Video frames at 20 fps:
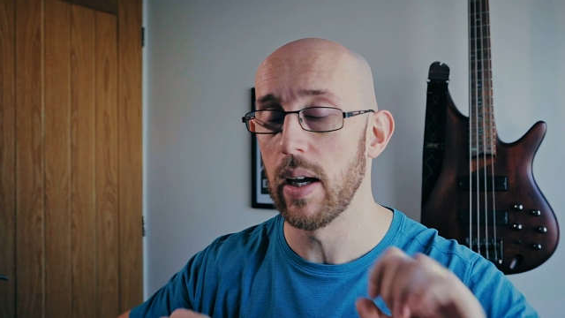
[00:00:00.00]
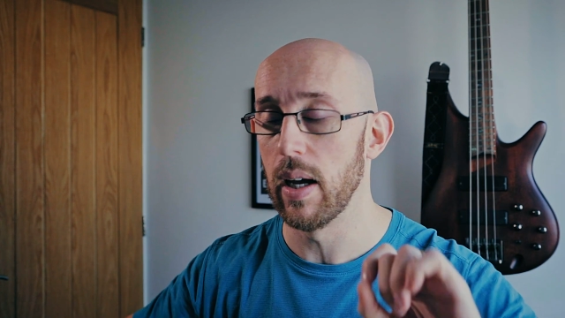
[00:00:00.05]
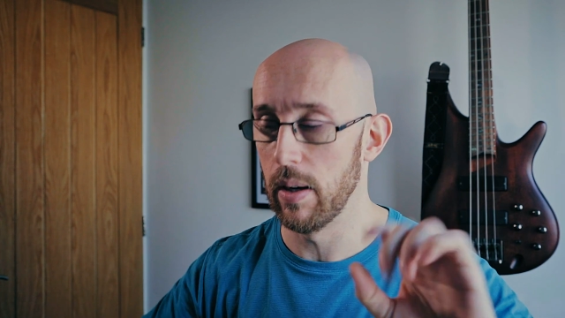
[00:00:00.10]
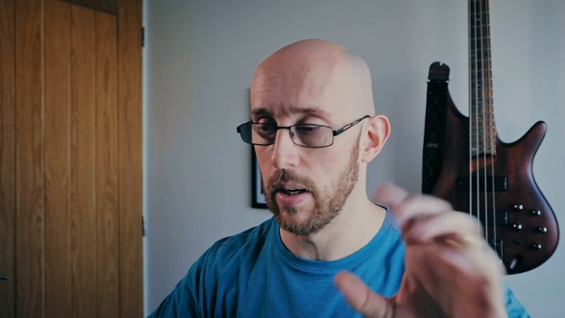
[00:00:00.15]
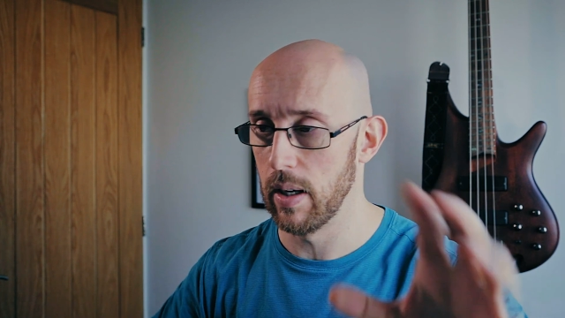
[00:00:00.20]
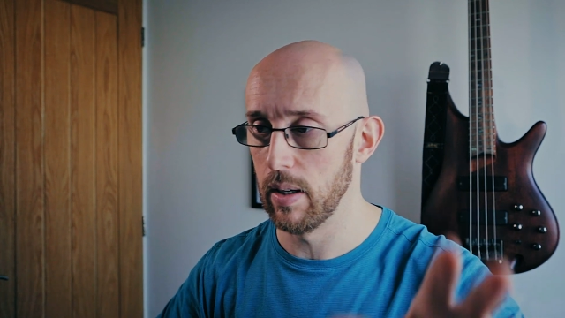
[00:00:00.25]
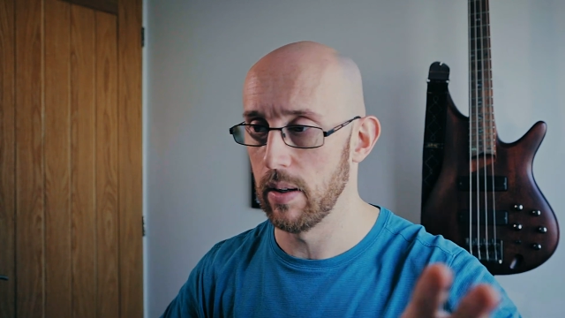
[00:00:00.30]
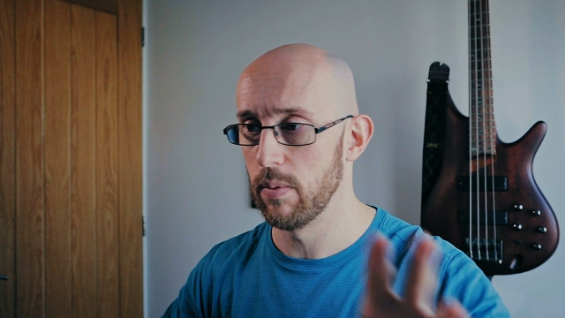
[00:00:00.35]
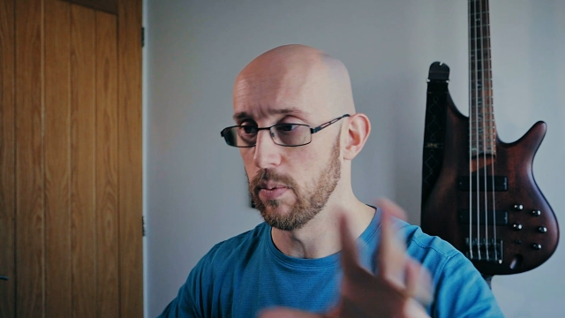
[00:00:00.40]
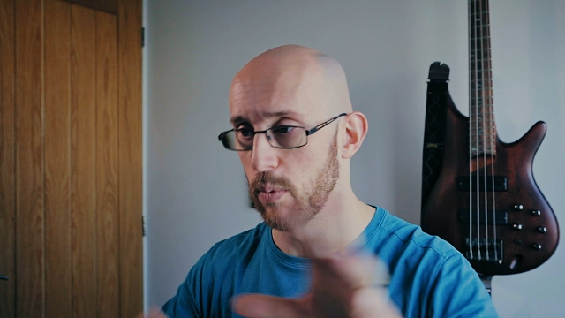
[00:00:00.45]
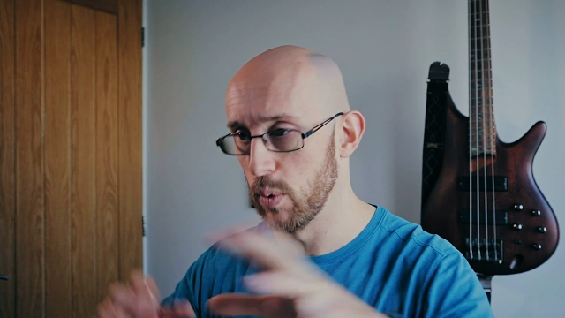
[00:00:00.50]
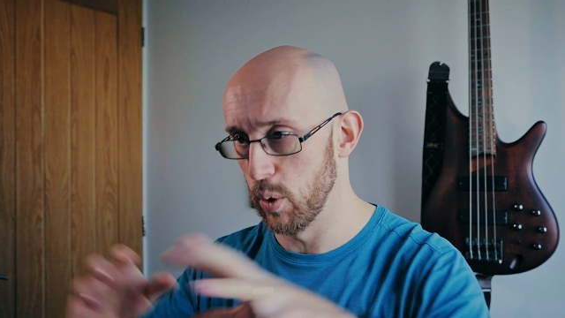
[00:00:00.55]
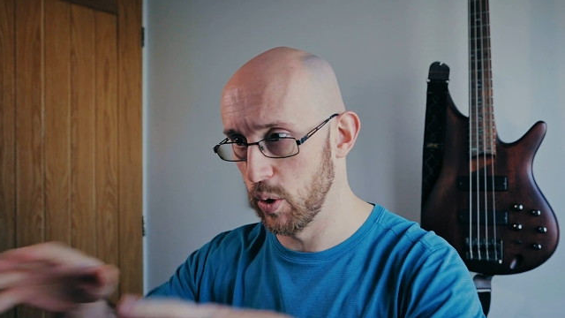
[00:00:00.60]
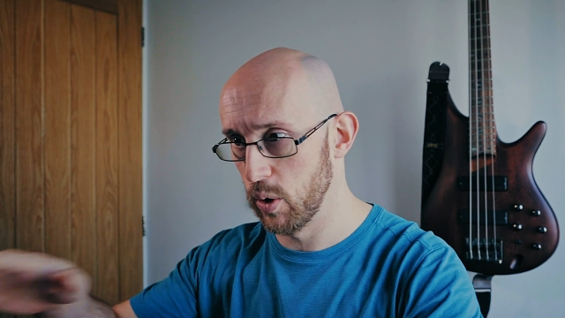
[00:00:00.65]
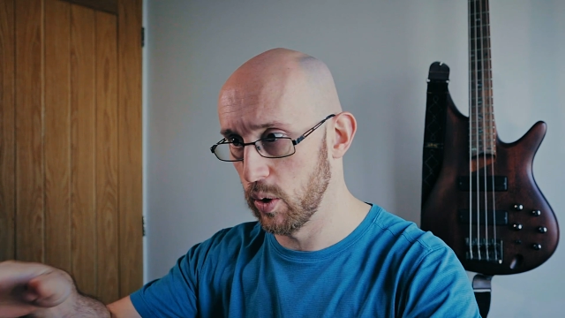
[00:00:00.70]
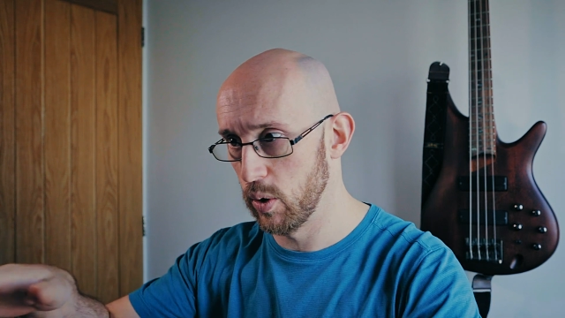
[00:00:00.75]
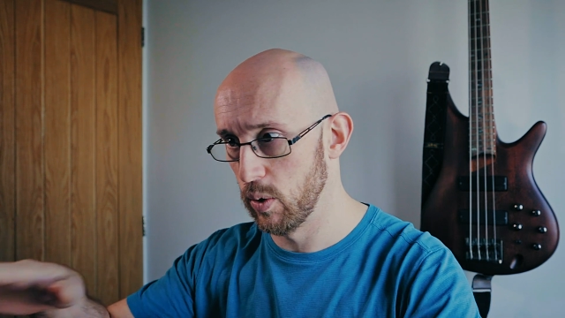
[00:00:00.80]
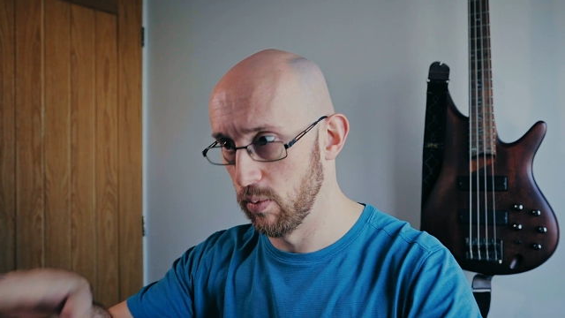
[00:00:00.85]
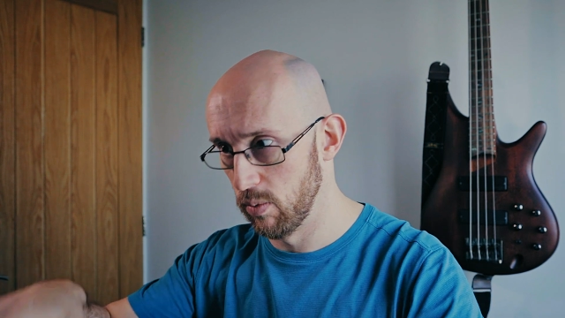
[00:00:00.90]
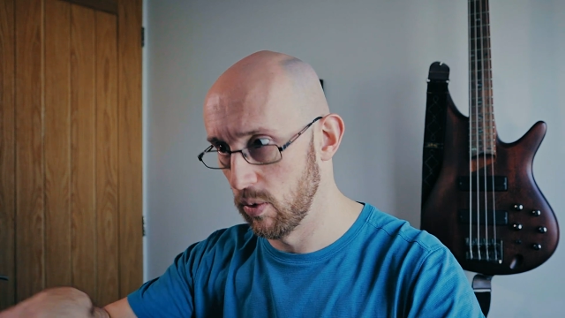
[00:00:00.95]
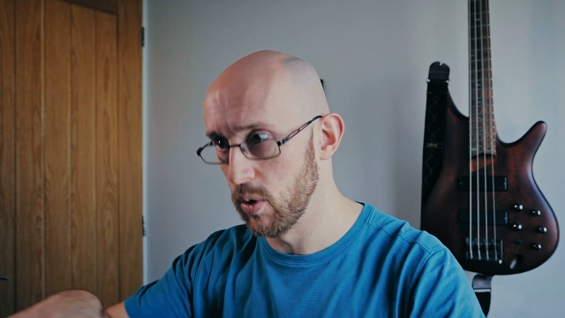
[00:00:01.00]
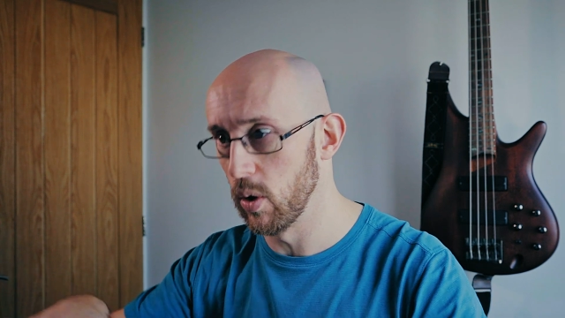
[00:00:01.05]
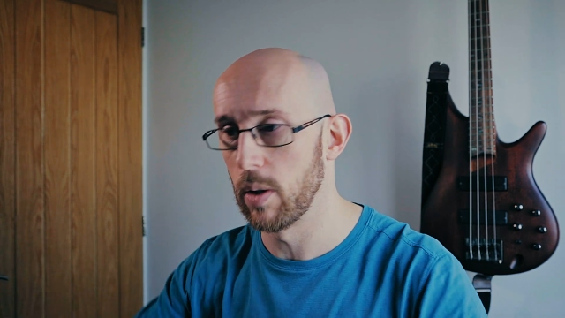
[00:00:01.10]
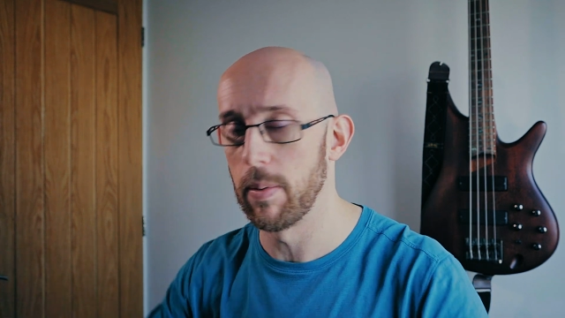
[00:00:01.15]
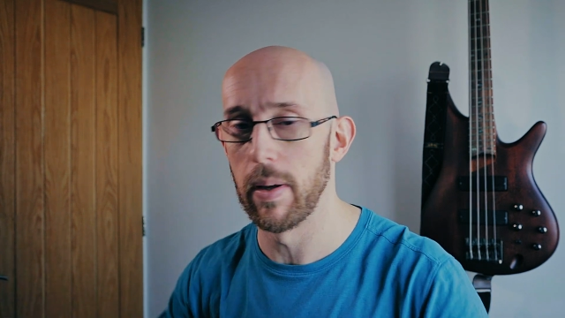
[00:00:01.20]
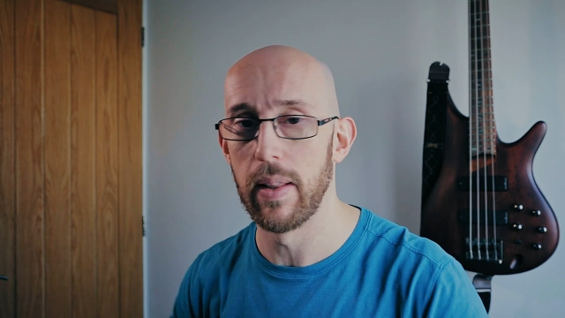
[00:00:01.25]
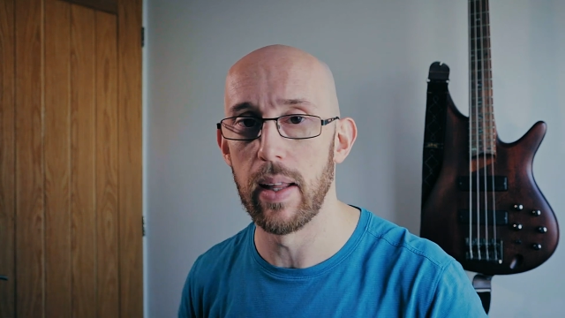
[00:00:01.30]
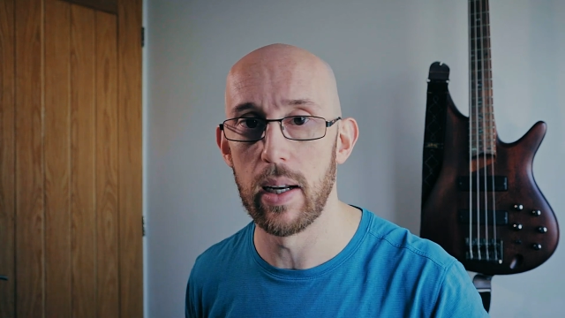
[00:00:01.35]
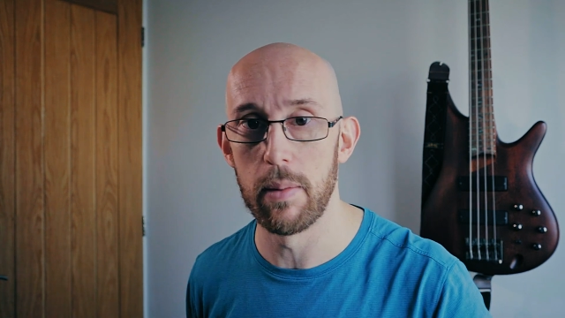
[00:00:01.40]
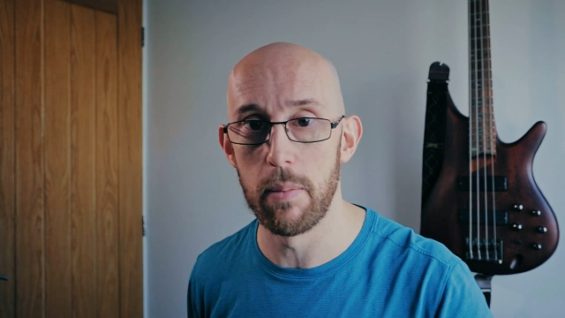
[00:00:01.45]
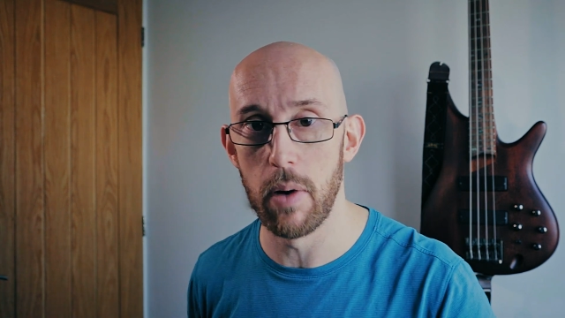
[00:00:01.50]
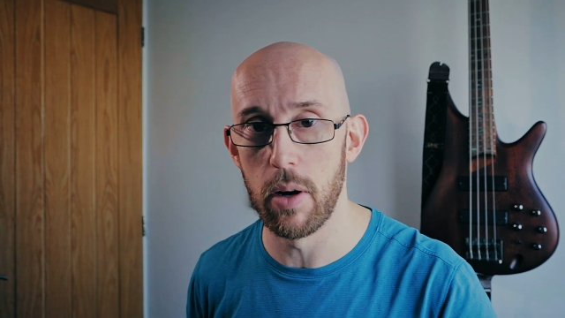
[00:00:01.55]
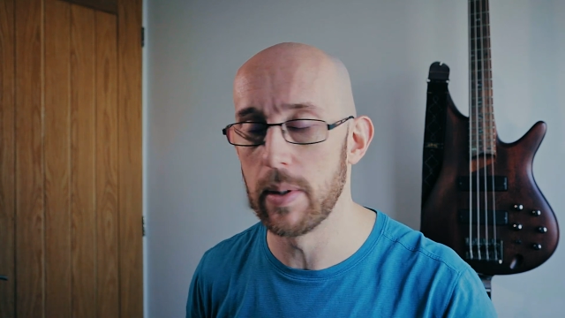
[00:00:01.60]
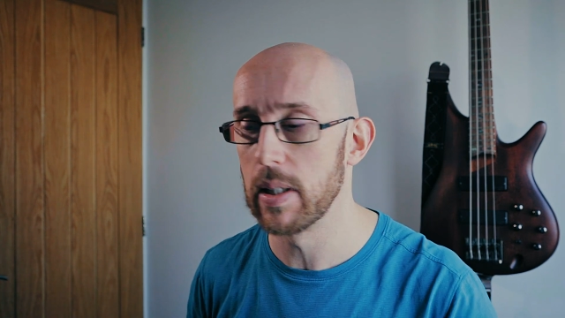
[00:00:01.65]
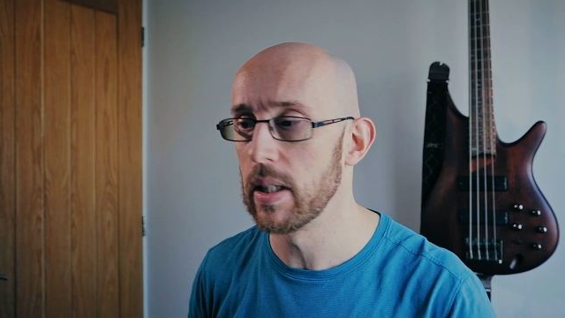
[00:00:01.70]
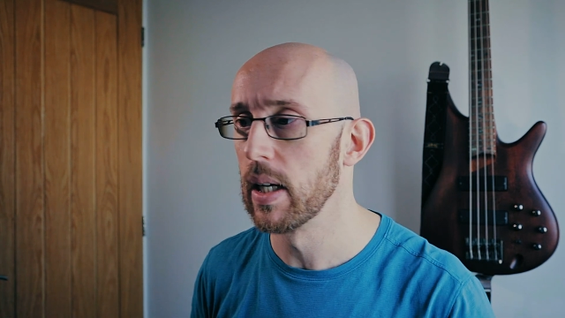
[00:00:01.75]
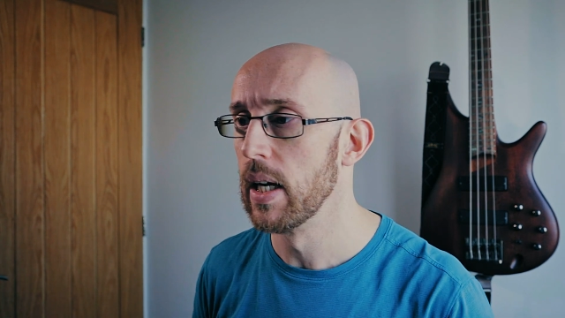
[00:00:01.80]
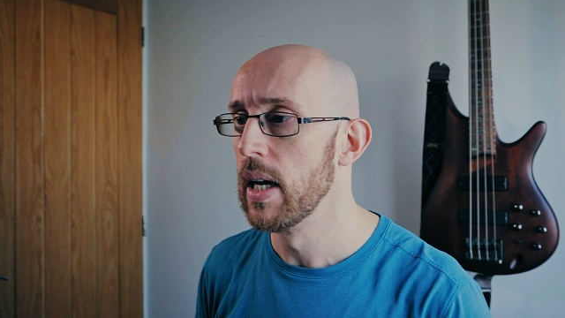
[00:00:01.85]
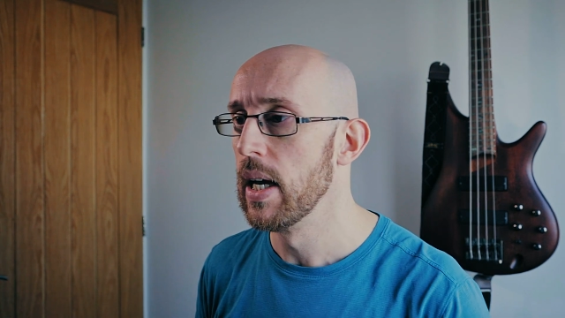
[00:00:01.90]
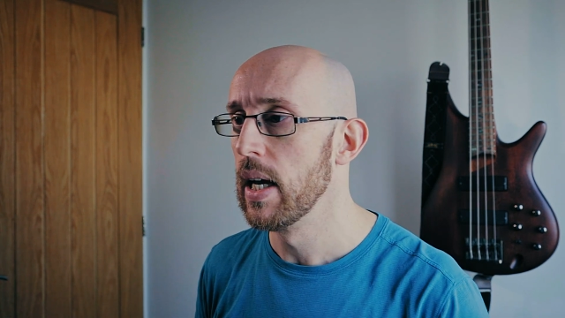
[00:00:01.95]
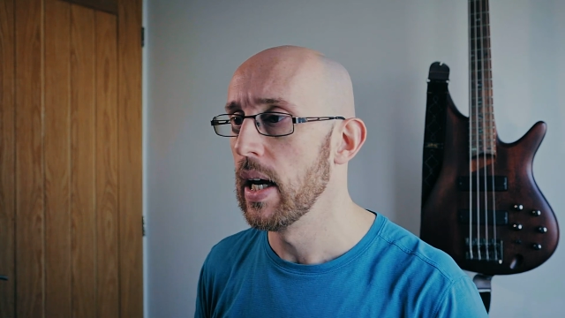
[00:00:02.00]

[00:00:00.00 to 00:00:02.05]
and we'll talk about that in a moment,